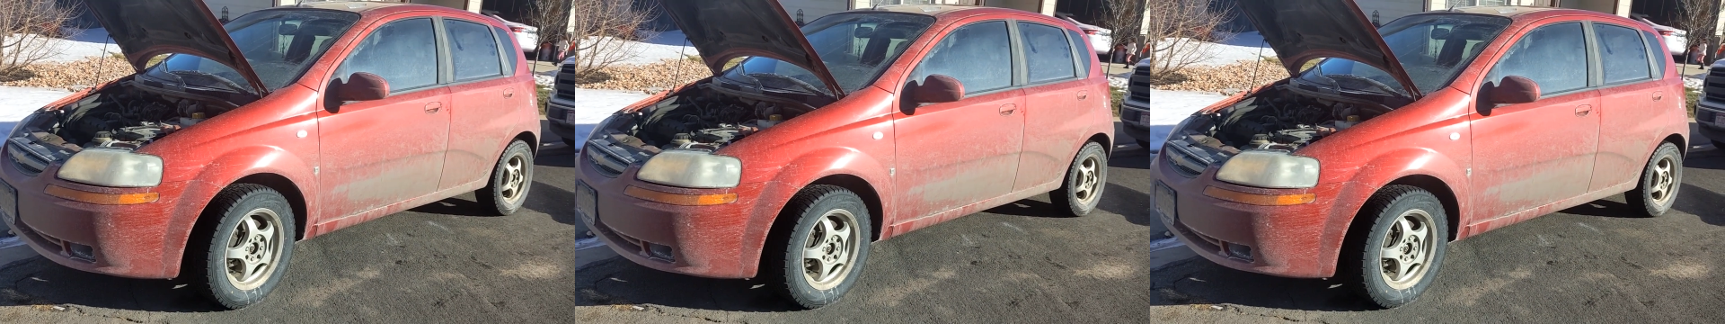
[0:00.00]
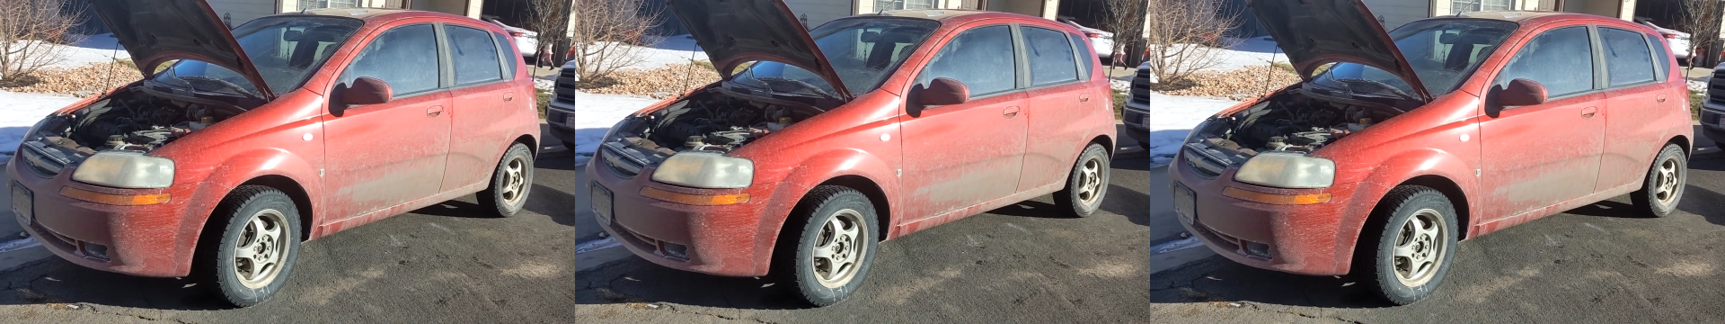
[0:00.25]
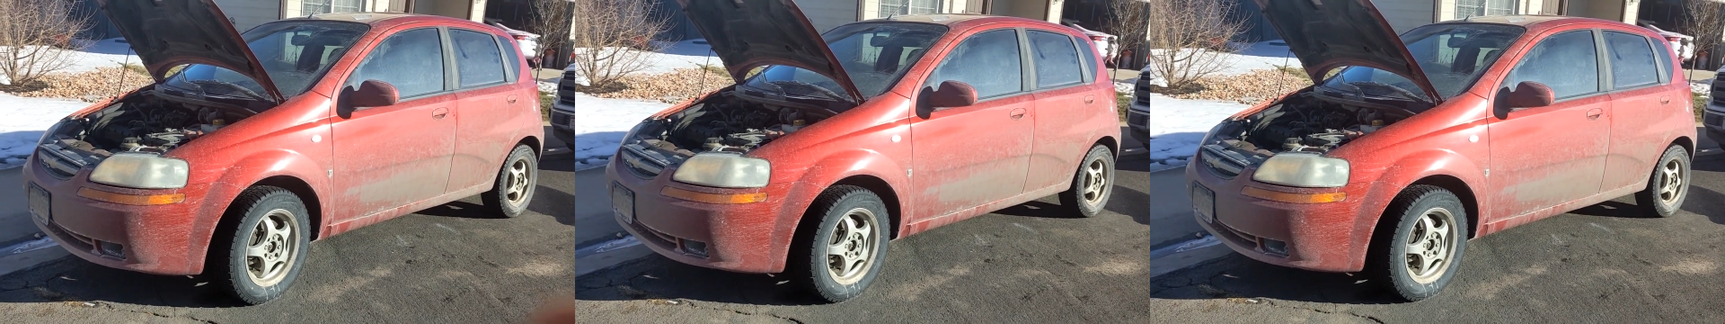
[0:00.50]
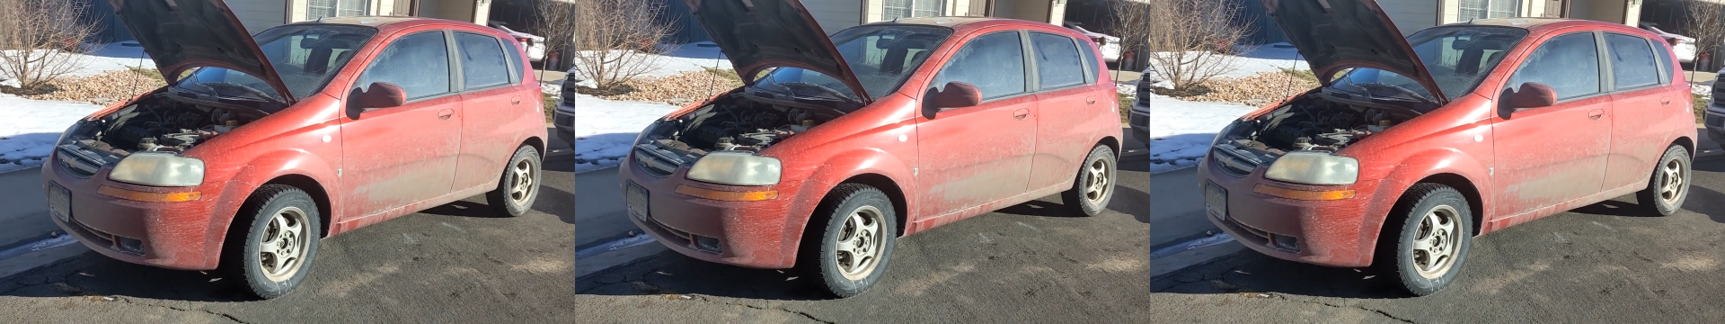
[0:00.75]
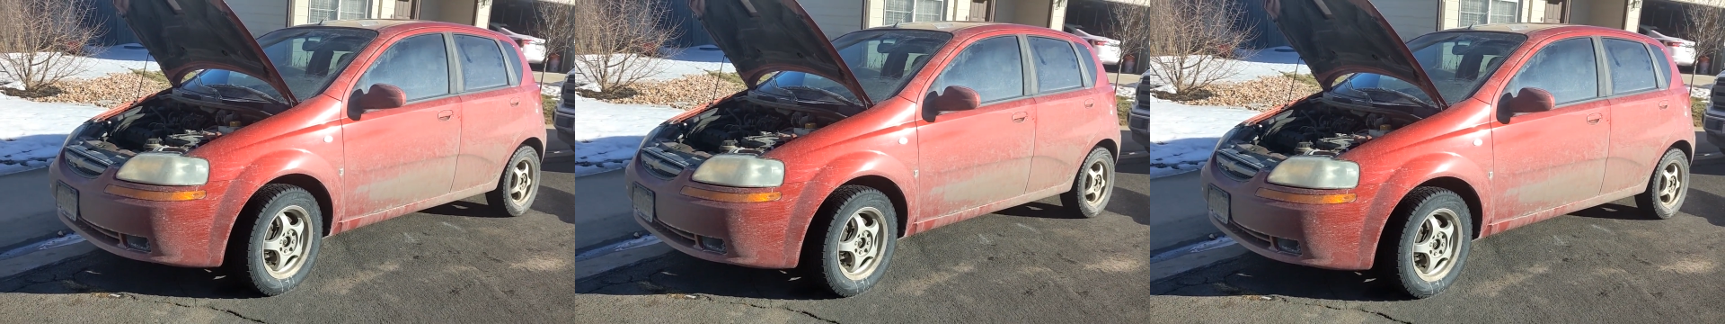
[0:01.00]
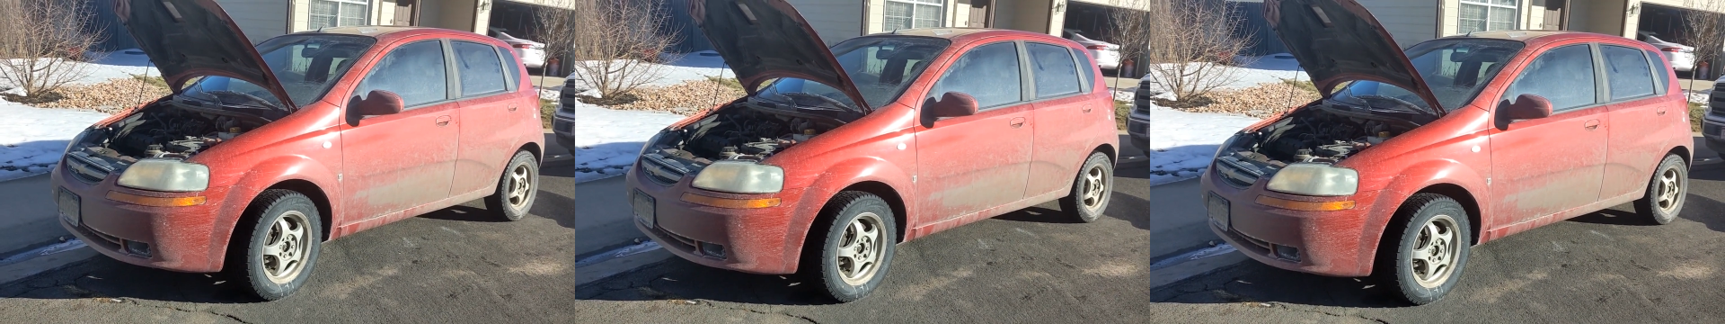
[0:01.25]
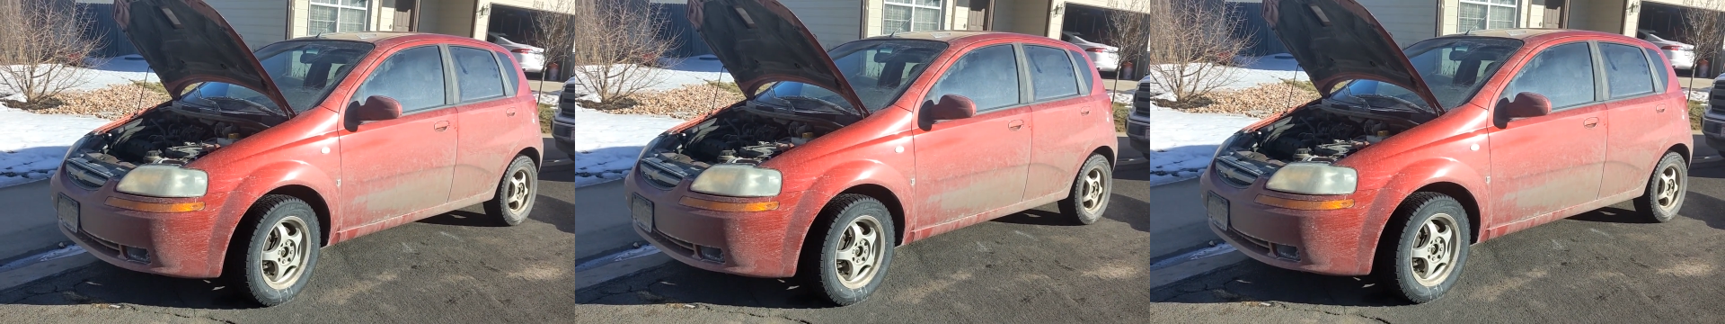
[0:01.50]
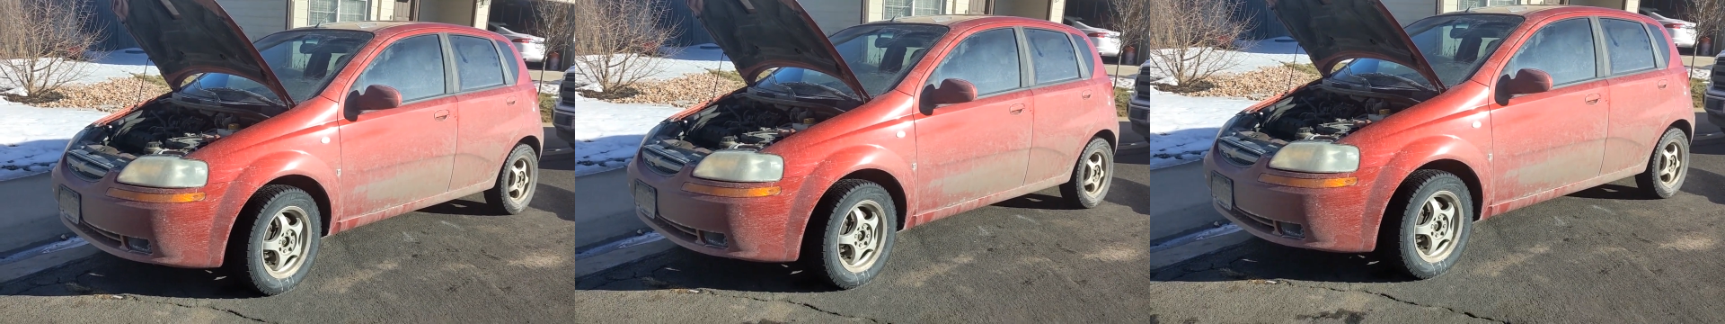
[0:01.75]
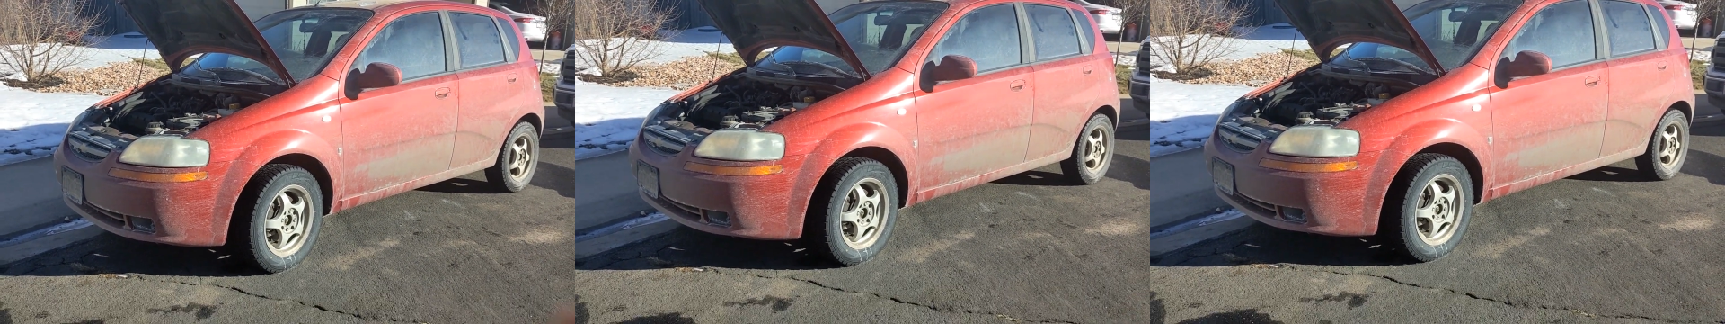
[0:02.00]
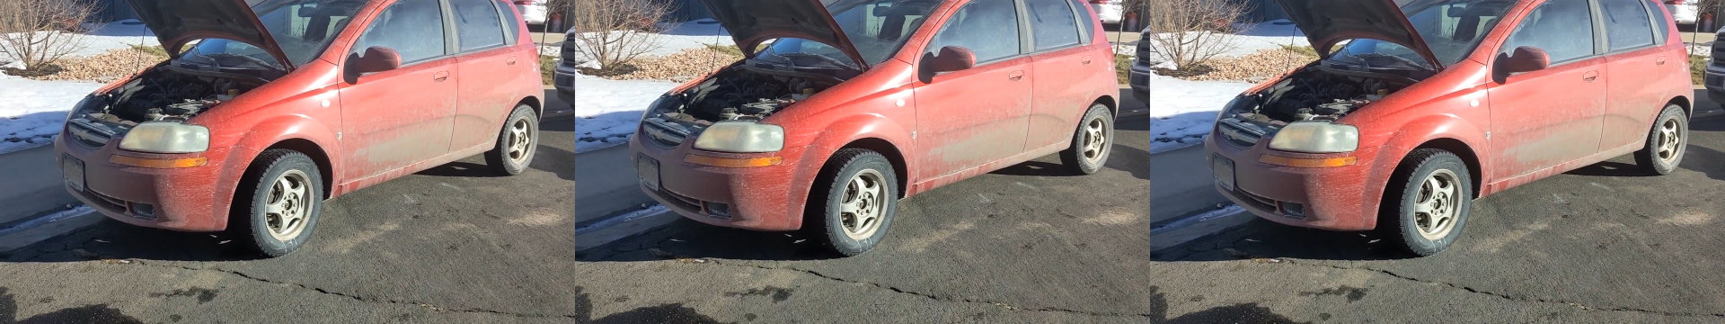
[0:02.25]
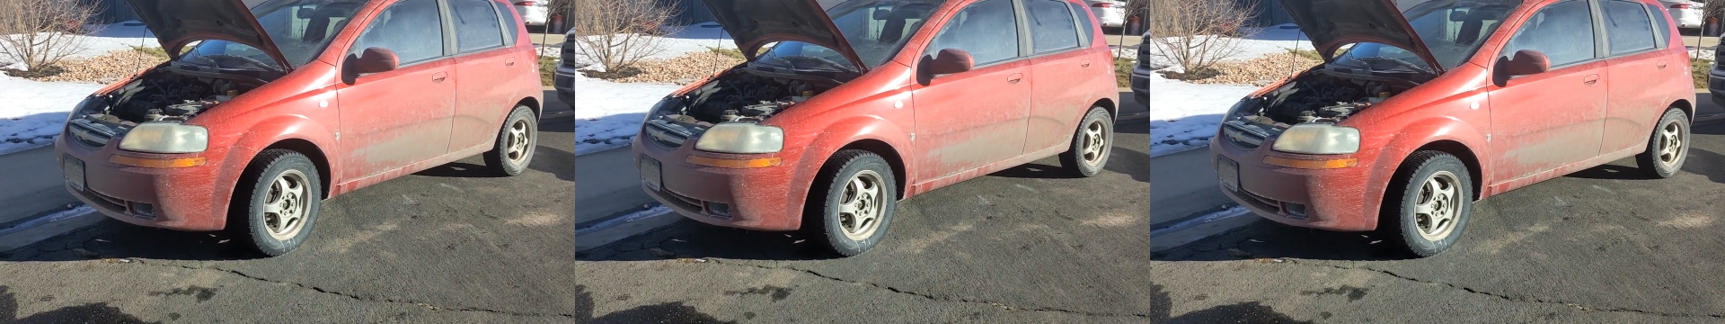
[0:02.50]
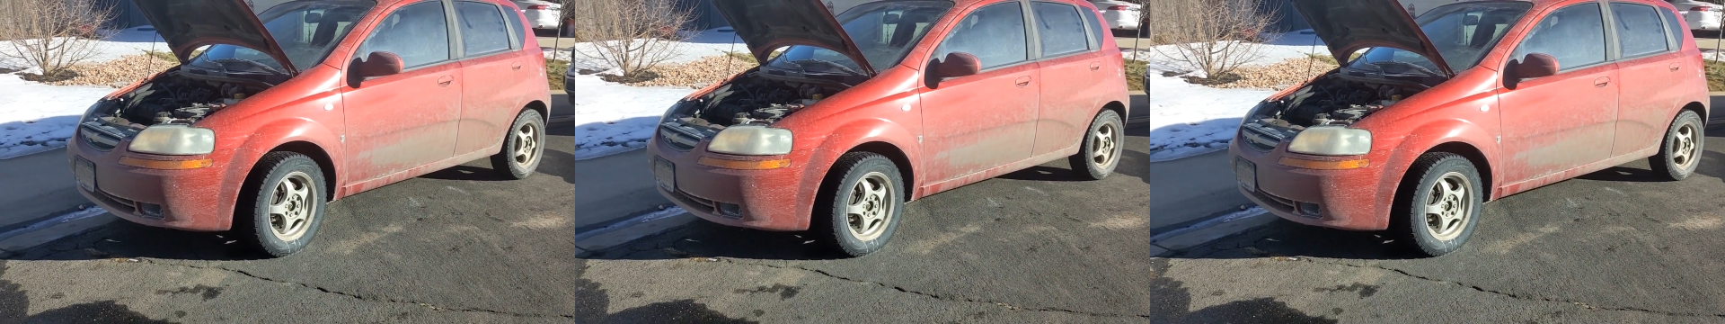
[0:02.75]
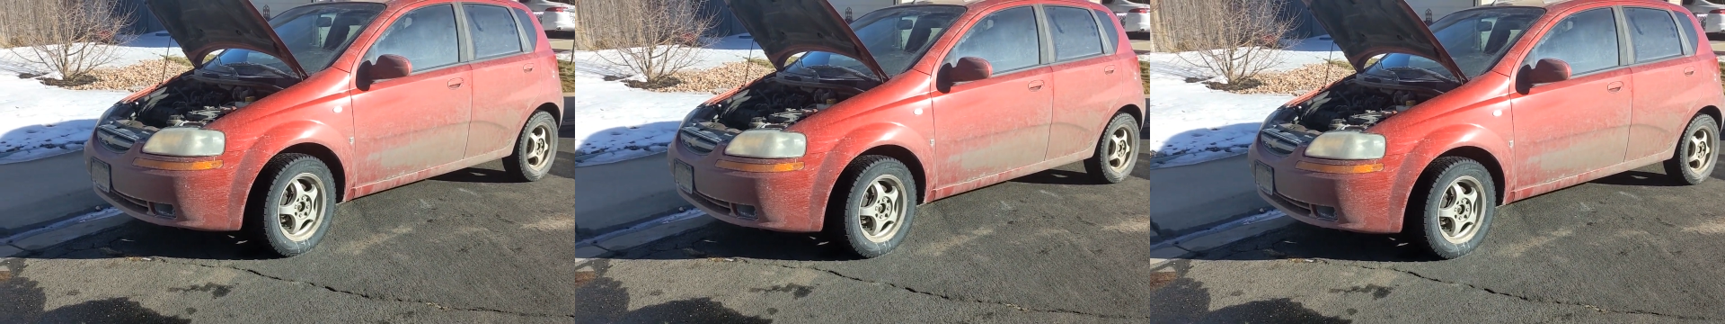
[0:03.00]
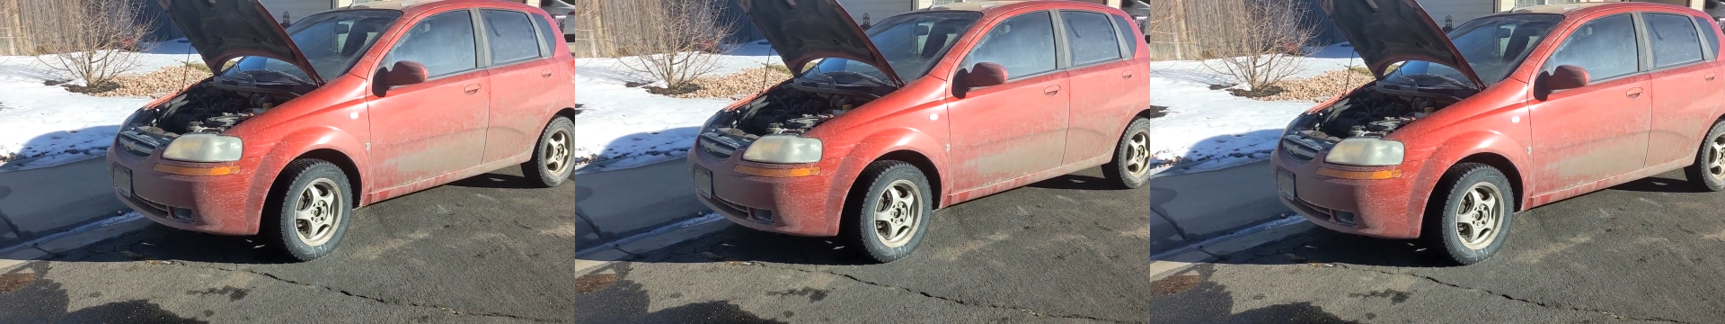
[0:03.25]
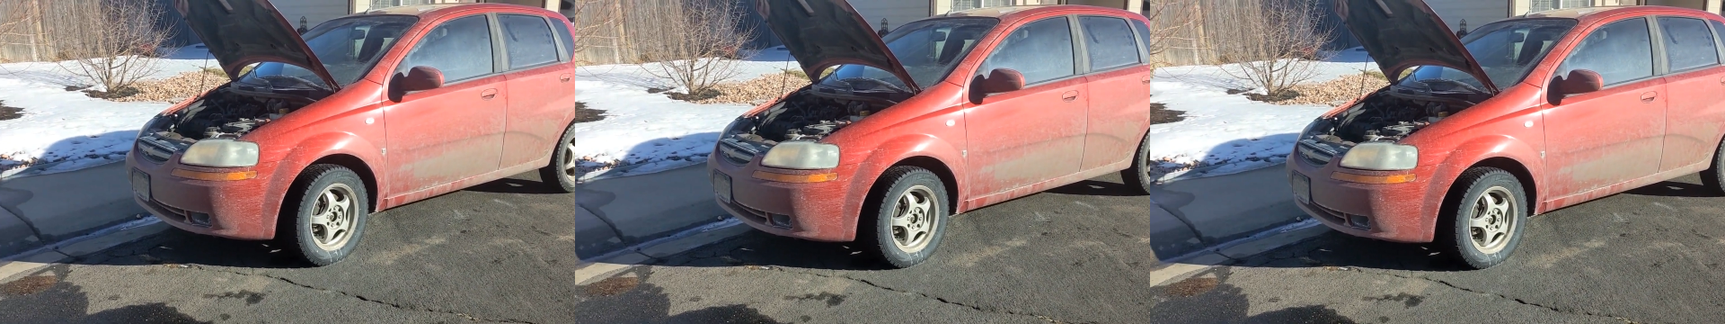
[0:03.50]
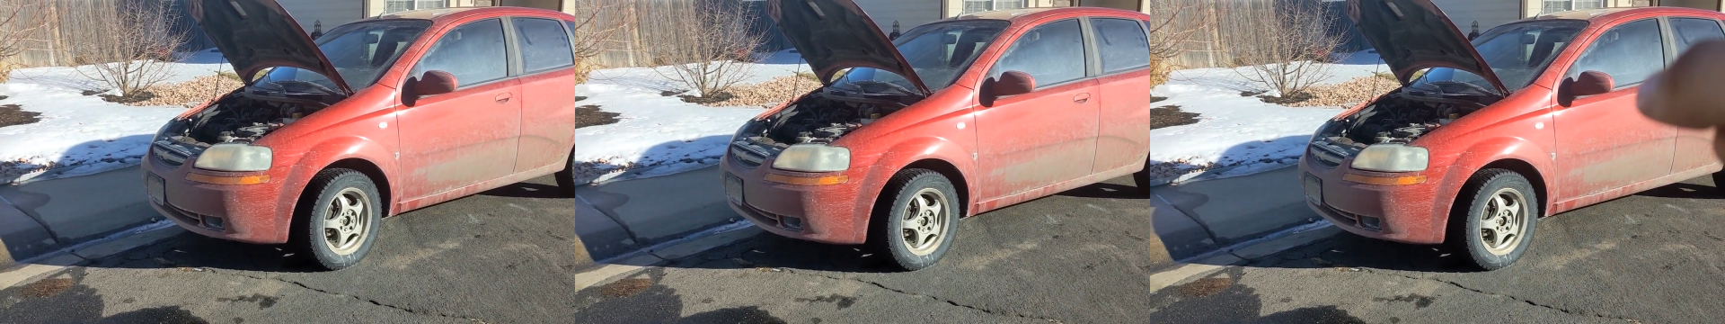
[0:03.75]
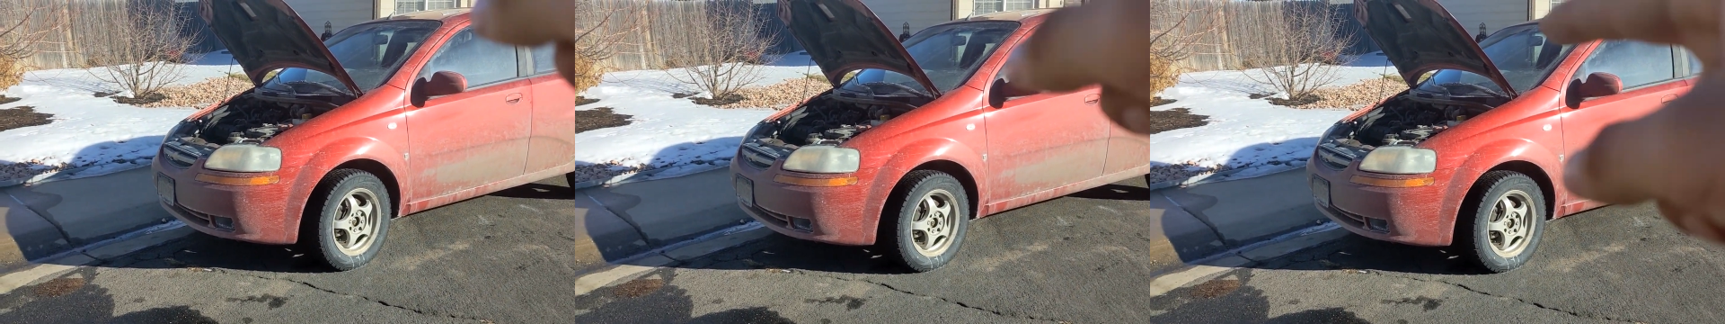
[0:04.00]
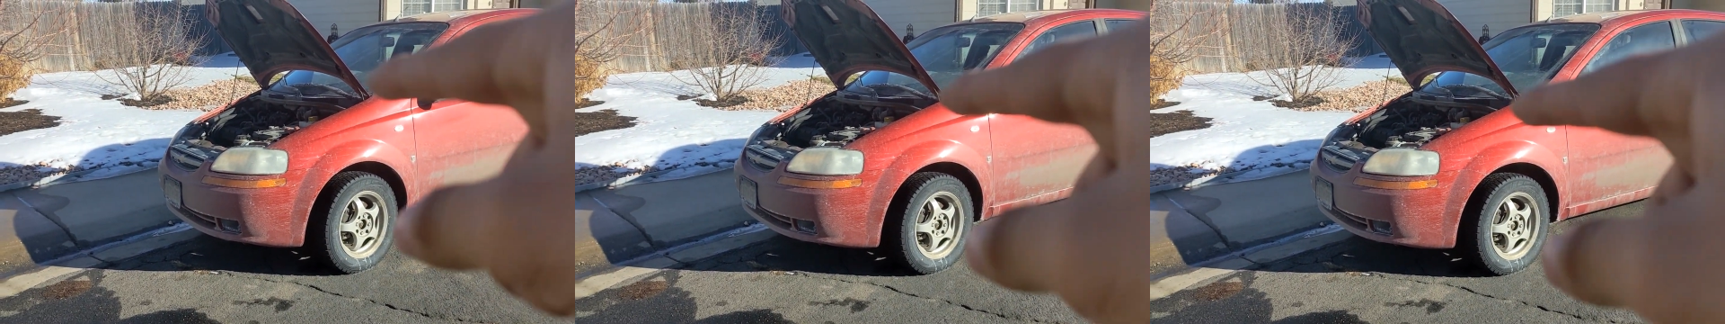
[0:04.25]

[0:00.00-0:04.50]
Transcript: [unreadable: no face in view]